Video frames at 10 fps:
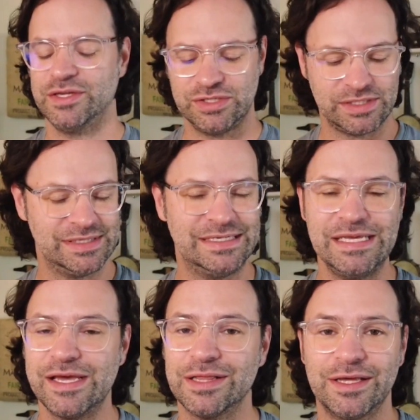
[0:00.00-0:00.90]
Just
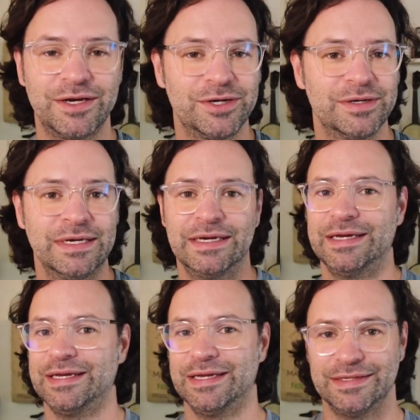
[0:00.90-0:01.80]
declutter
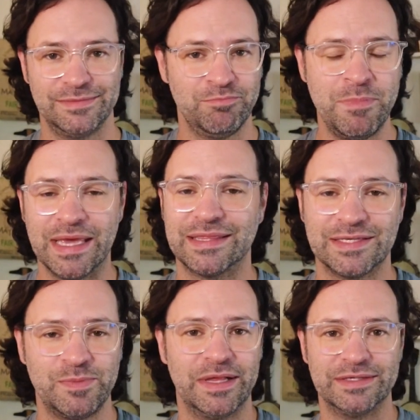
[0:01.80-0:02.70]
and make the
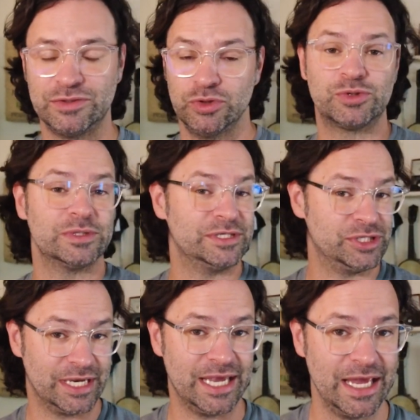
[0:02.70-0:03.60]
smell as neutral as
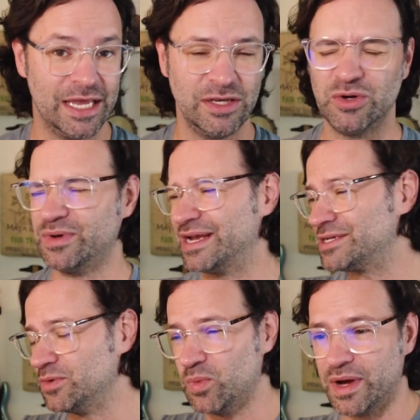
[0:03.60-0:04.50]
you can. You don't
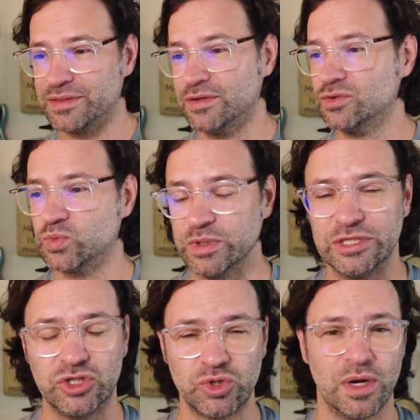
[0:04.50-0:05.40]
actually want those really
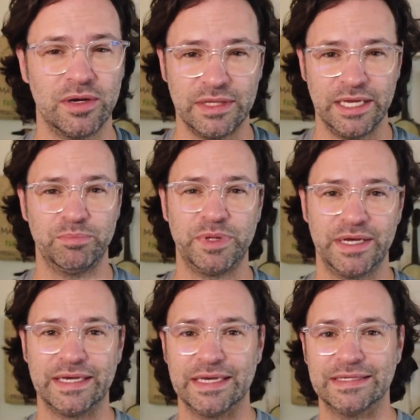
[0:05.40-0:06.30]
strong Glade
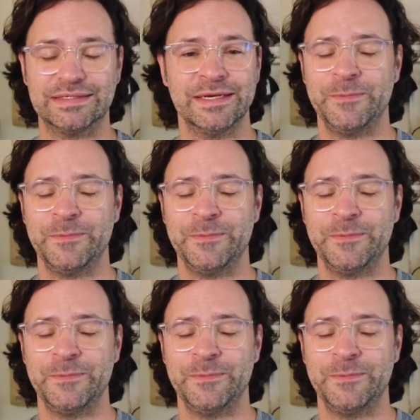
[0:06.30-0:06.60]
plug-ins.